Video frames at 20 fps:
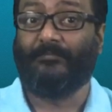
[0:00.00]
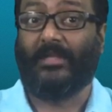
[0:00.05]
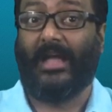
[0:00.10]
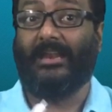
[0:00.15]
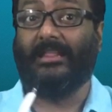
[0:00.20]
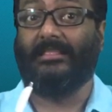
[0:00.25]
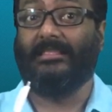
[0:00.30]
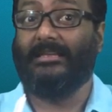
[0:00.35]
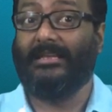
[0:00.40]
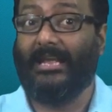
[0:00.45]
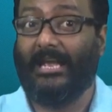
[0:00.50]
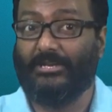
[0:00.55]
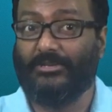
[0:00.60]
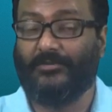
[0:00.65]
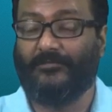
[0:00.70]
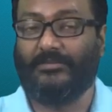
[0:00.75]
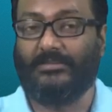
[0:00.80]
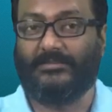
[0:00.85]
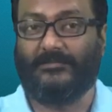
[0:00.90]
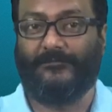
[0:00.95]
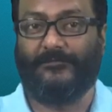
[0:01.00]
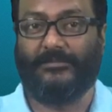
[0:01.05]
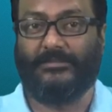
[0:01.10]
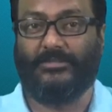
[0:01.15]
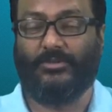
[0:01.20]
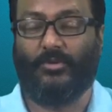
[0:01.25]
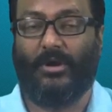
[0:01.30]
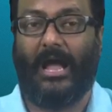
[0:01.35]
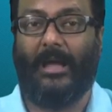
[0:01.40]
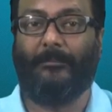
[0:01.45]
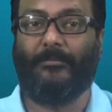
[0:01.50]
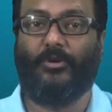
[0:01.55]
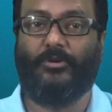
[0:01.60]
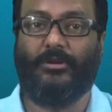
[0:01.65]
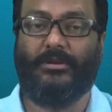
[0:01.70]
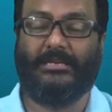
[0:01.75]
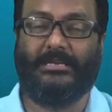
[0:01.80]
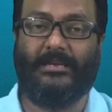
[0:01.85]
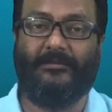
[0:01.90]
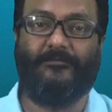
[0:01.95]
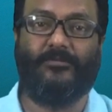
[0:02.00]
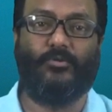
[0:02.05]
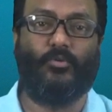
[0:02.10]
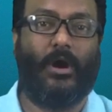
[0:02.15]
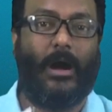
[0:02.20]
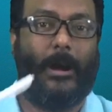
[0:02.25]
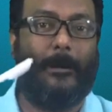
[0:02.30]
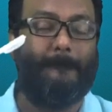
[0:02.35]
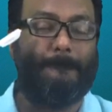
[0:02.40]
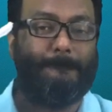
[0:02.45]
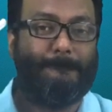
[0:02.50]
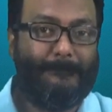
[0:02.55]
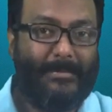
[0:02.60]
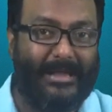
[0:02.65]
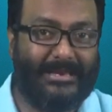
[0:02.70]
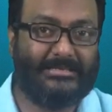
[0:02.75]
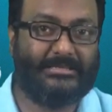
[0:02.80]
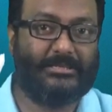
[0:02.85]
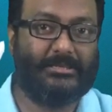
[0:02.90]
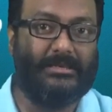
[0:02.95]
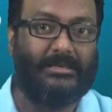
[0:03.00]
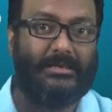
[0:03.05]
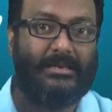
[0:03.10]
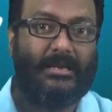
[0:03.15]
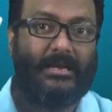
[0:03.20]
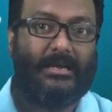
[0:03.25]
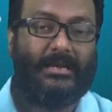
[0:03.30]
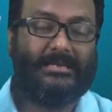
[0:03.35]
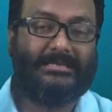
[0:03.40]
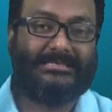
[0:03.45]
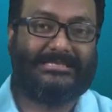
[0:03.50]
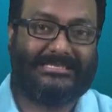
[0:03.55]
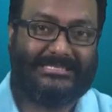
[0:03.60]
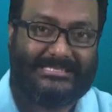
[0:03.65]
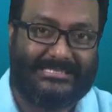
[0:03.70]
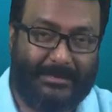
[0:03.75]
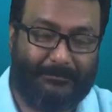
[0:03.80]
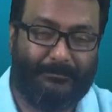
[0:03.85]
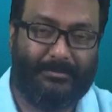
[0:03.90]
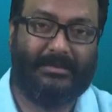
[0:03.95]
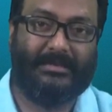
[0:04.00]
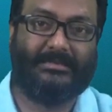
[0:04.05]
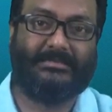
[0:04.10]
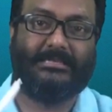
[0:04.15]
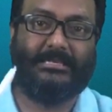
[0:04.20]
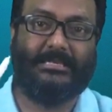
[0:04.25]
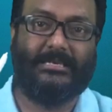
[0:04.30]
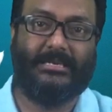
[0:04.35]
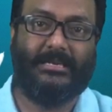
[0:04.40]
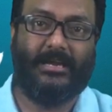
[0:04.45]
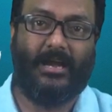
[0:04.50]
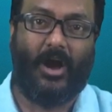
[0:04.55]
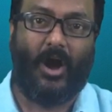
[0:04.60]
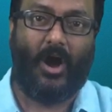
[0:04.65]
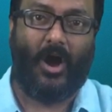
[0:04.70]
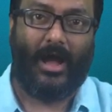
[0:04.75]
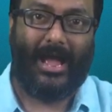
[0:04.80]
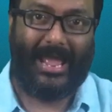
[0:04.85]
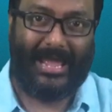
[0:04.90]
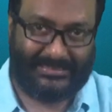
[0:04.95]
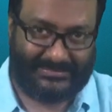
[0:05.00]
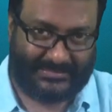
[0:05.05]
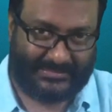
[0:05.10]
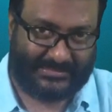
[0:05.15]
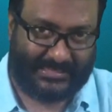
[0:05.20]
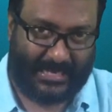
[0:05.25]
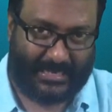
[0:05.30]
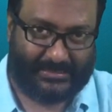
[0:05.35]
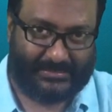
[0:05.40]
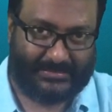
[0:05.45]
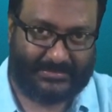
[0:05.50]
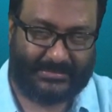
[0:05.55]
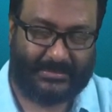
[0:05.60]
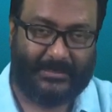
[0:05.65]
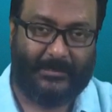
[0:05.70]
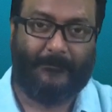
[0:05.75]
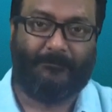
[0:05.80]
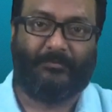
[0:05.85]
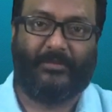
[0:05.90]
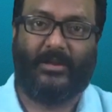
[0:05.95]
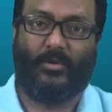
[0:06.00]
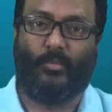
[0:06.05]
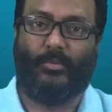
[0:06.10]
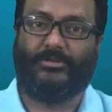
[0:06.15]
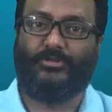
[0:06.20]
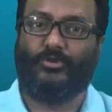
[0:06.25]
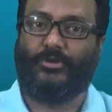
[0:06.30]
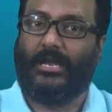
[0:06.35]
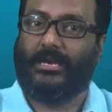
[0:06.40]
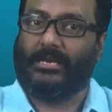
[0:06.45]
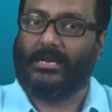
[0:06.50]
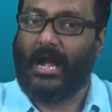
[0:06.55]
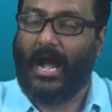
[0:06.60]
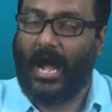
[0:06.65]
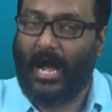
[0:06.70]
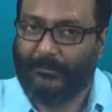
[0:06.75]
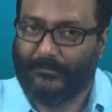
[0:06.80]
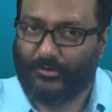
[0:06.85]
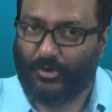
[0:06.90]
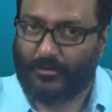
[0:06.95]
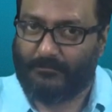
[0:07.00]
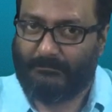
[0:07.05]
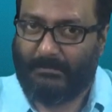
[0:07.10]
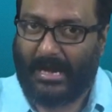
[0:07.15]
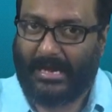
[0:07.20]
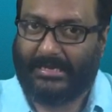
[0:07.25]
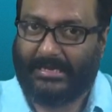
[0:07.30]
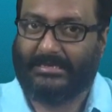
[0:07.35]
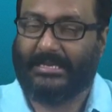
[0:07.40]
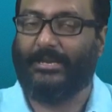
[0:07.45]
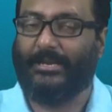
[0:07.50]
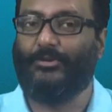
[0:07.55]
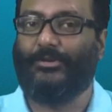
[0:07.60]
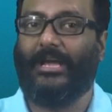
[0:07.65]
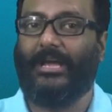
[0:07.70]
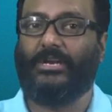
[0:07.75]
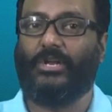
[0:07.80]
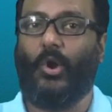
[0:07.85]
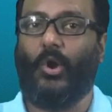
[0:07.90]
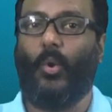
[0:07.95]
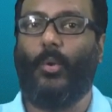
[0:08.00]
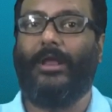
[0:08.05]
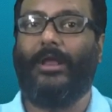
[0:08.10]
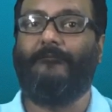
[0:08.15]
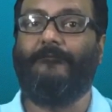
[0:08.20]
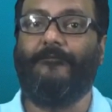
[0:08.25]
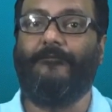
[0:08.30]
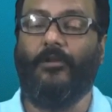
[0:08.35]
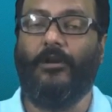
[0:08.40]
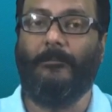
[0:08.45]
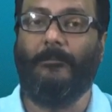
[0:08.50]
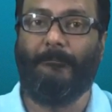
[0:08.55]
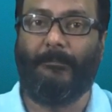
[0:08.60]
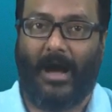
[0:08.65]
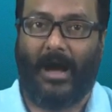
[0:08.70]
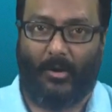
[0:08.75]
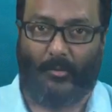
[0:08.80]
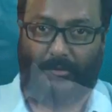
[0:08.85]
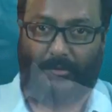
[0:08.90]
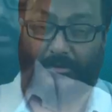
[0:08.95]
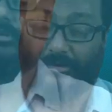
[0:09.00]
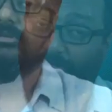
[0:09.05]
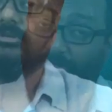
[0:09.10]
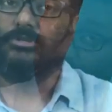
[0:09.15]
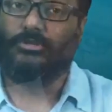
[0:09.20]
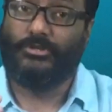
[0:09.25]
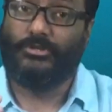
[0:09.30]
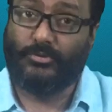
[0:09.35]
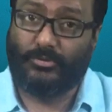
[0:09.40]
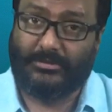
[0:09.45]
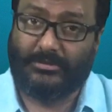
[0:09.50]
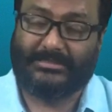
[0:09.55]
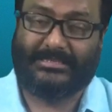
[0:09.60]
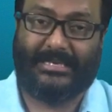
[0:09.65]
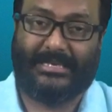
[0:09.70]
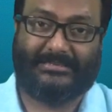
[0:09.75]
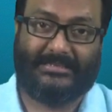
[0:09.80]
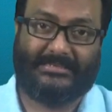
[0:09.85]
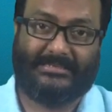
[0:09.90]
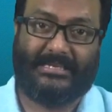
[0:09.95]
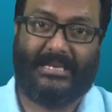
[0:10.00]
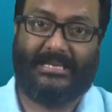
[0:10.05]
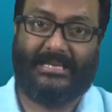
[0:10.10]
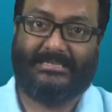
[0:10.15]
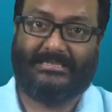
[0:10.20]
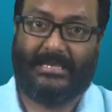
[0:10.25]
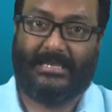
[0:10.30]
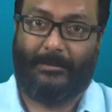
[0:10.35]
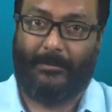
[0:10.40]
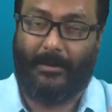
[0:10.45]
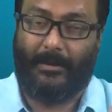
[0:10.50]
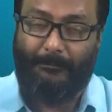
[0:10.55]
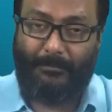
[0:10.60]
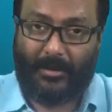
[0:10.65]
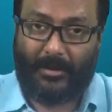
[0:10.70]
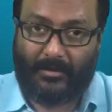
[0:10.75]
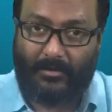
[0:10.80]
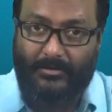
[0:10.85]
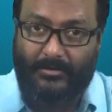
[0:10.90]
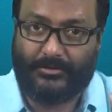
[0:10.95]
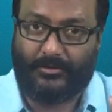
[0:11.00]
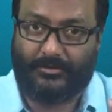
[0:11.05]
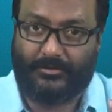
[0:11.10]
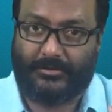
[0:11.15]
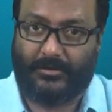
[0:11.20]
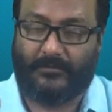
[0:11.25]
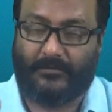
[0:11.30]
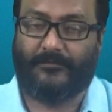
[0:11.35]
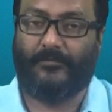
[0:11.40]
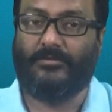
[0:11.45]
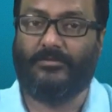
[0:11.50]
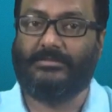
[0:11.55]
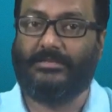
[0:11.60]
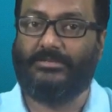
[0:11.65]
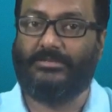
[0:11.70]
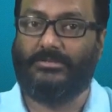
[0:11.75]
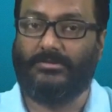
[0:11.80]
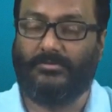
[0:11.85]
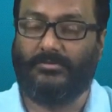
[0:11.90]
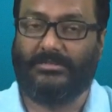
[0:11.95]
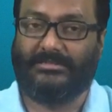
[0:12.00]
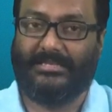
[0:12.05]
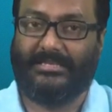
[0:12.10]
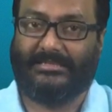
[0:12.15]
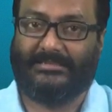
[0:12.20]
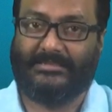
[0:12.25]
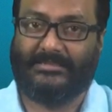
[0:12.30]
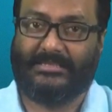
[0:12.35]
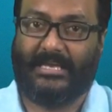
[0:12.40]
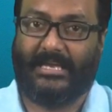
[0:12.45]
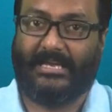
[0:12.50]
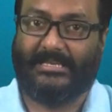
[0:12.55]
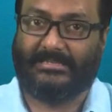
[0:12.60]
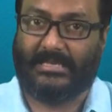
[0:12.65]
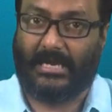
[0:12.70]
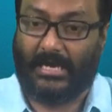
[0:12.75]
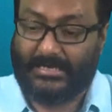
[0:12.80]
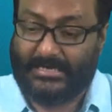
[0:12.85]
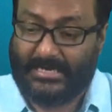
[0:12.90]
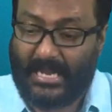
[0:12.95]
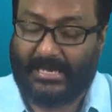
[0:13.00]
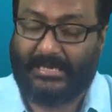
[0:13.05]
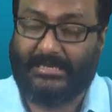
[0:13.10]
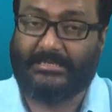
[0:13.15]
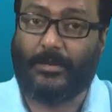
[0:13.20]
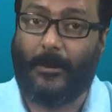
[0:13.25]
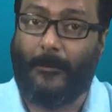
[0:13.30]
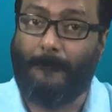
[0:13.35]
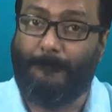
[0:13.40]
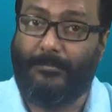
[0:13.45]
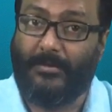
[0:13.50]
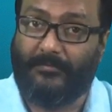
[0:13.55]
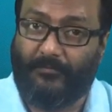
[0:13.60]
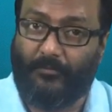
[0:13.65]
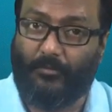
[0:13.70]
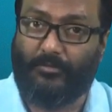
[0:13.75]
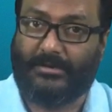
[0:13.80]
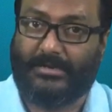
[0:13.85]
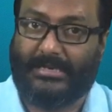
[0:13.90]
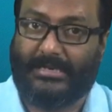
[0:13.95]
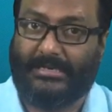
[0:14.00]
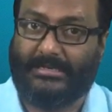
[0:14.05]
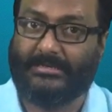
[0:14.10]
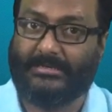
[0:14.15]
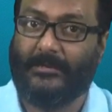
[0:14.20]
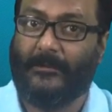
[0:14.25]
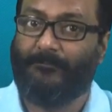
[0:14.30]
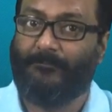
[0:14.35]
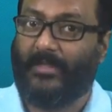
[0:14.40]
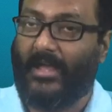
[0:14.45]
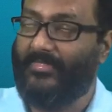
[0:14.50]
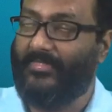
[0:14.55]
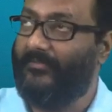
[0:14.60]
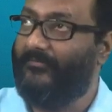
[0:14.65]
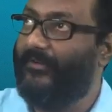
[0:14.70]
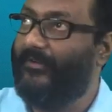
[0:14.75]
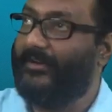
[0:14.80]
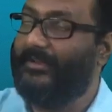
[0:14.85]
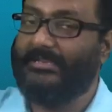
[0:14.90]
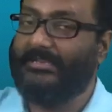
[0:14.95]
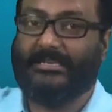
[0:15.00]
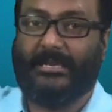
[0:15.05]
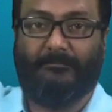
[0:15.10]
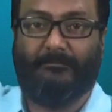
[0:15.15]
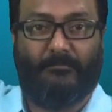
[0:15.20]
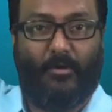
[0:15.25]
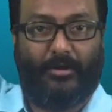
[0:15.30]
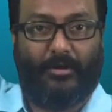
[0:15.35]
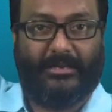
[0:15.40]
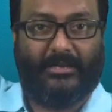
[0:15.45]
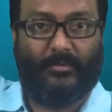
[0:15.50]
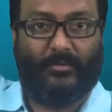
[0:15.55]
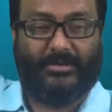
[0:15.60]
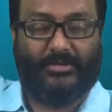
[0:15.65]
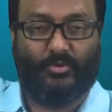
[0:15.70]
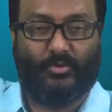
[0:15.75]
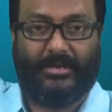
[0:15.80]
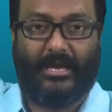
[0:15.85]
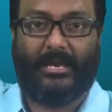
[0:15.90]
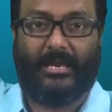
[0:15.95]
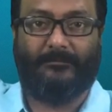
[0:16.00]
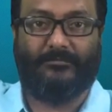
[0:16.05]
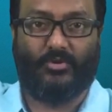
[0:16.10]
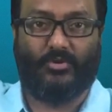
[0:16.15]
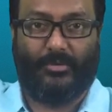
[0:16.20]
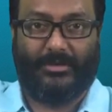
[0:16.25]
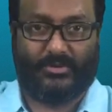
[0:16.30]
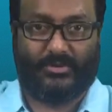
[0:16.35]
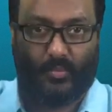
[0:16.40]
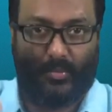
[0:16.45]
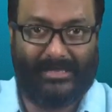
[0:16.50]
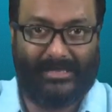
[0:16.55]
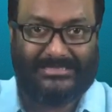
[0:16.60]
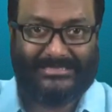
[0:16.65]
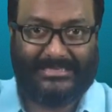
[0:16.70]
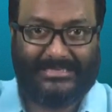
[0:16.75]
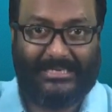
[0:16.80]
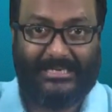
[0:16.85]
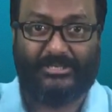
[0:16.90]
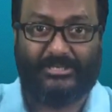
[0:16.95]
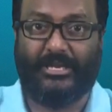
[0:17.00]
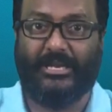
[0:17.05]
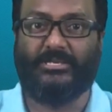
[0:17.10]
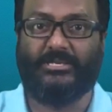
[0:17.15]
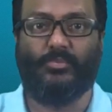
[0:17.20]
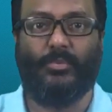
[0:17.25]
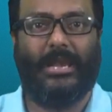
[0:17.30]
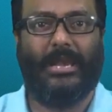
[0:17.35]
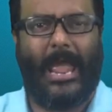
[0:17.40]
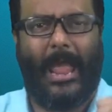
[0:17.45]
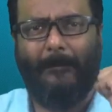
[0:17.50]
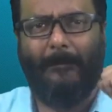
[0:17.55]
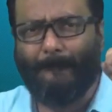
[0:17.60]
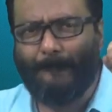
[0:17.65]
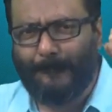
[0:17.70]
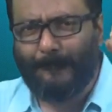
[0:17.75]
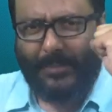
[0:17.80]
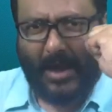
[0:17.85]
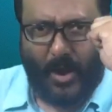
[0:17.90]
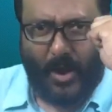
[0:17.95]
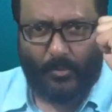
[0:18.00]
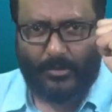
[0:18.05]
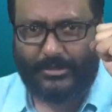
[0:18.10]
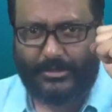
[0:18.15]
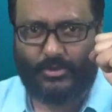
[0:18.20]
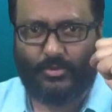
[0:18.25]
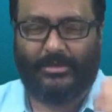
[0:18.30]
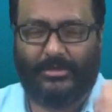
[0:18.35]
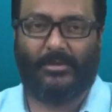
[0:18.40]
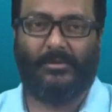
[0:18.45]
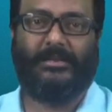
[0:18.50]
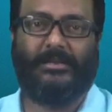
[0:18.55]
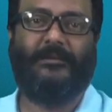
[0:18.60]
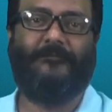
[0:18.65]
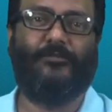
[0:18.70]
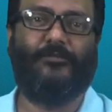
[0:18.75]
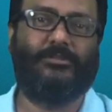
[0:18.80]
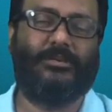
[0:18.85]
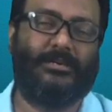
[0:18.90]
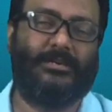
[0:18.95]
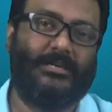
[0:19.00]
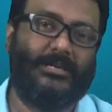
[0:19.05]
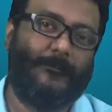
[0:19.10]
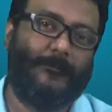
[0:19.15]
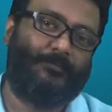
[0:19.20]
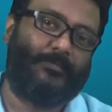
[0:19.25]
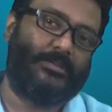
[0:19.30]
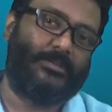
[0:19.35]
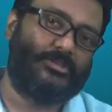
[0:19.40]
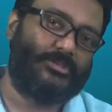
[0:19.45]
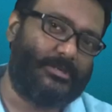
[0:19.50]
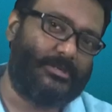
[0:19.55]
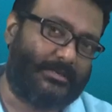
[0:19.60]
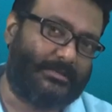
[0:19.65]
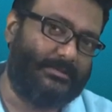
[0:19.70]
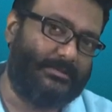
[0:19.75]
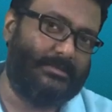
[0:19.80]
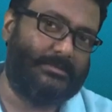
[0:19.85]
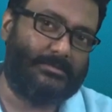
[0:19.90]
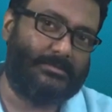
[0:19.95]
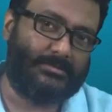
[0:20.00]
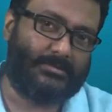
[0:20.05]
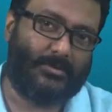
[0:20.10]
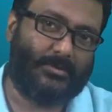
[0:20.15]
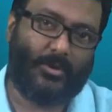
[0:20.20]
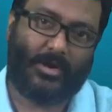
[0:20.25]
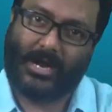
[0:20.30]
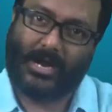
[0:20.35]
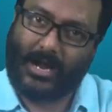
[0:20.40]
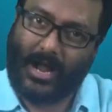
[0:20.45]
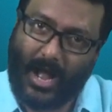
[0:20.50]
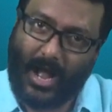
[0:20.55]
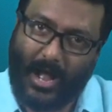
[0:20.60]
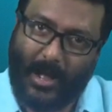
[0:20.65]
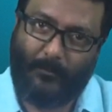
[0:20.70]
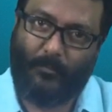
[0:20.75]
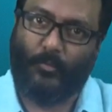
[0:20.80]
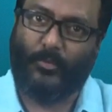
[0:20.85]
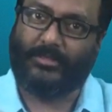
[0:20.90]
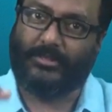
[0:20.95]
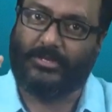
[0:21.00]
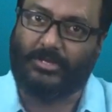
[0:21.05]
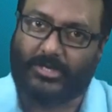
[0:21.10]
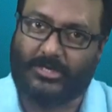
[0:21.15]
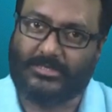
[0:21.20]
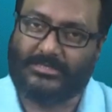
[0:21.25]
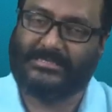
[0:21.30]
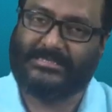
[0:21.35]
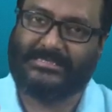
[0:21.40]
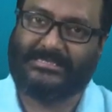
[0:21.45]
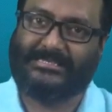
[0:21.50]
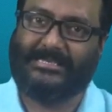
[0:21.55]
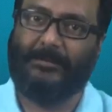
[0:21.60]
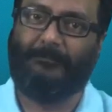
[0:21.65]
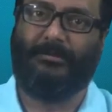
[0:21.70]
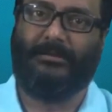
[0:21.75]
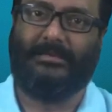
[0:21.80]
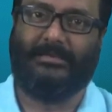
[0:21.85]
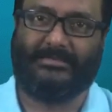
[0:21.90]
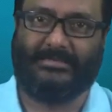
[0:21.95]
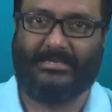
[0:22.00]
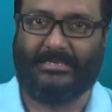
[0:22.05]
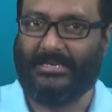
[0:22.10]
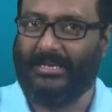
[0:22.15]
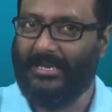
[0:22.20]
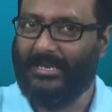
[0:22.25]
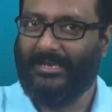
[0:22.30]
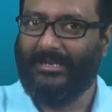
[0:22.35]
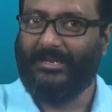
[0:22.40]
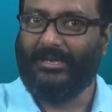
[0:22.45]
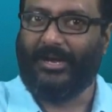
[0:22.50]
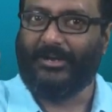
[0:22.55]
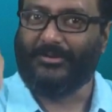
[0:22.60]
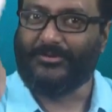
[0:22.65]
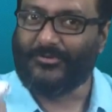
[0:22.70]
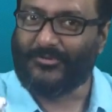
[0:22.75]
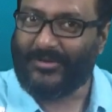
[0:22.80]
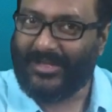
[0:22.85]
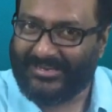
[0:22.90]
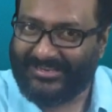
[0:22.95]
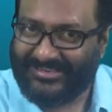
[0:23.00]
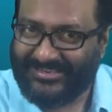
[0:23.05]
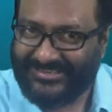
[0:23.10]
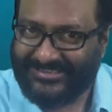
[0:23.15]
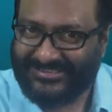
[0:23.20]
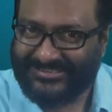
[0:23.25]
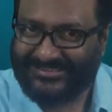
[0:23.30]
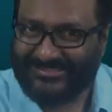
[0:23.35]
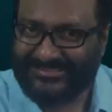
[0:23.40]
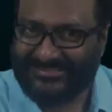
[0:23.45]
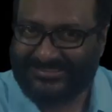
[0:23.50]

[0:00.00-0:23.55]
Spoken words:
And in the end of this video, I'm gonna give you a mental stability exercise in which you can calm your mind and you can go in full power. Do this exercise, plug on your earphones and do this exercise a night before NEET, and the very day morning when you get up, do it once each. It will empower you. It will give you the shakti to go calm with good stability. Are you ready?